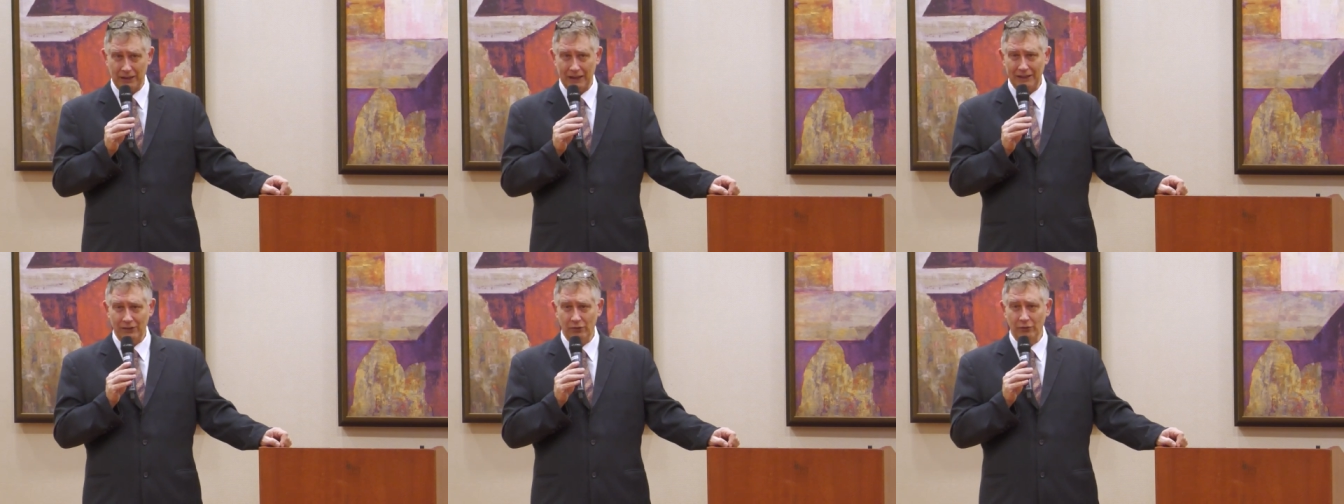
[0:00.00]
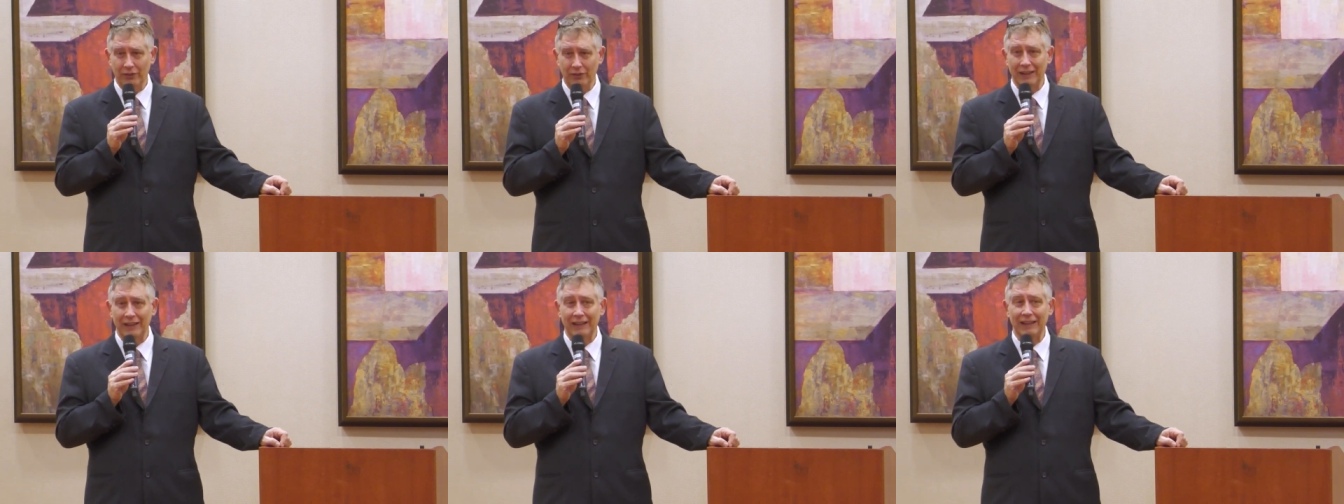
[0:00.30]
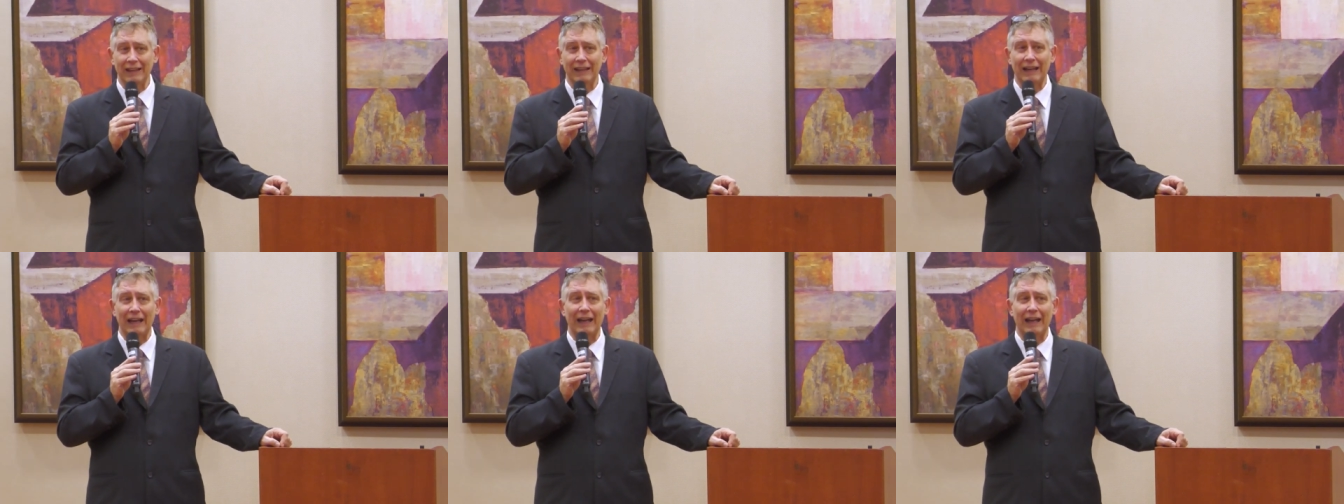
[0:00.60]
I don't think
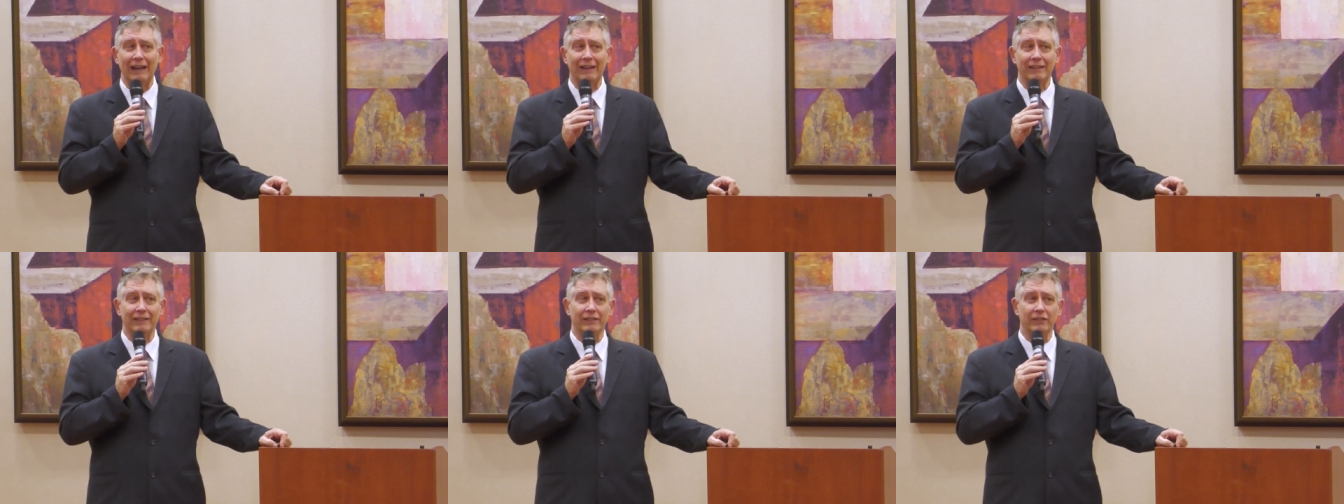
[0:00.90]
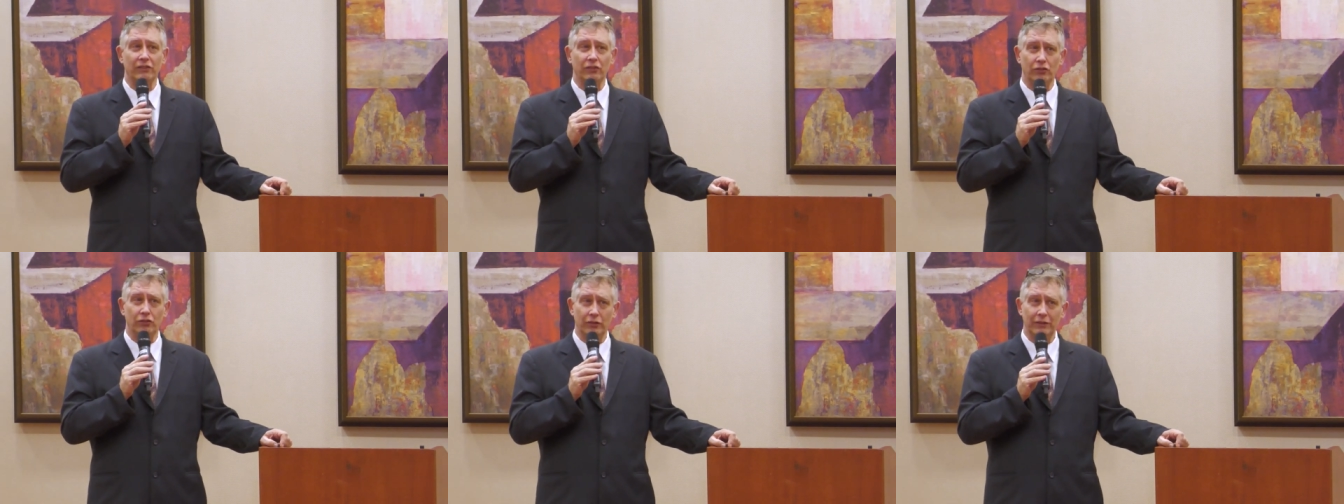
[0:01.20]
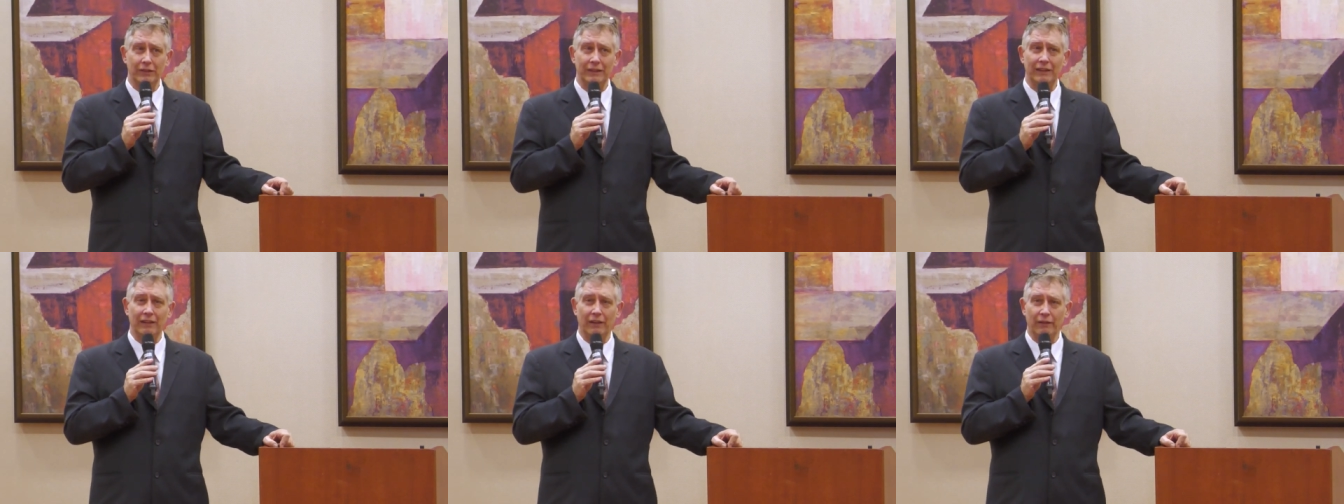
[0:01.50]
it has
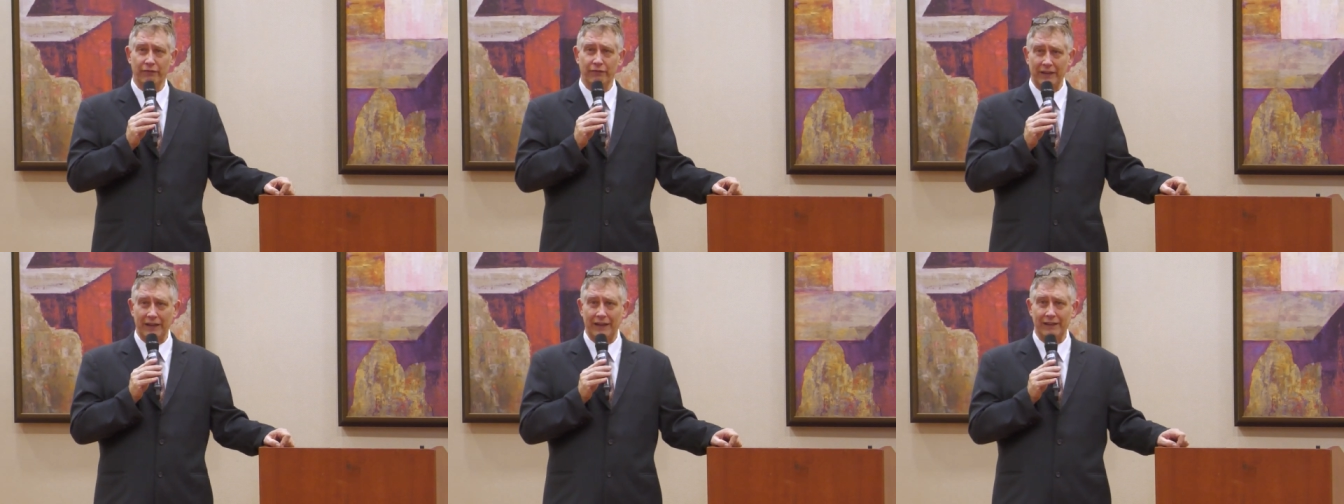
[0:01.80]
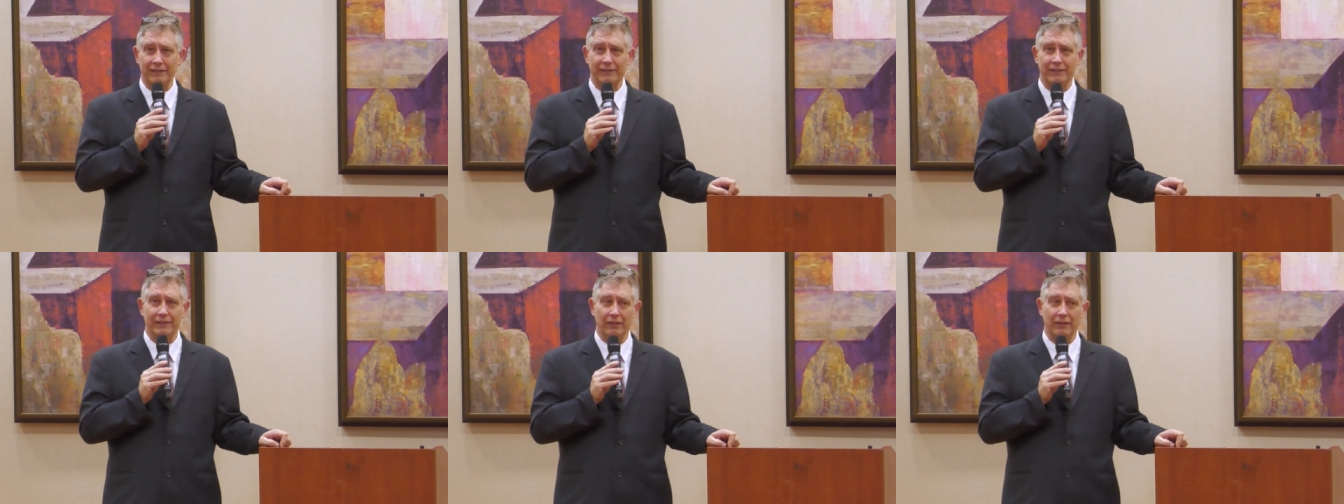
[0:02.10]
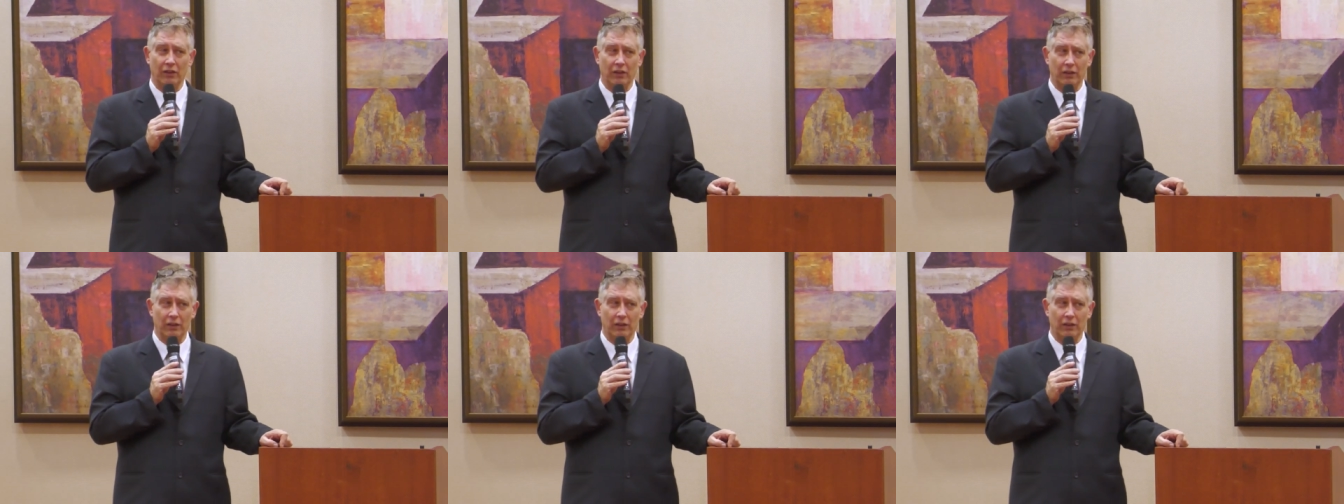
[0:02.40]
good effects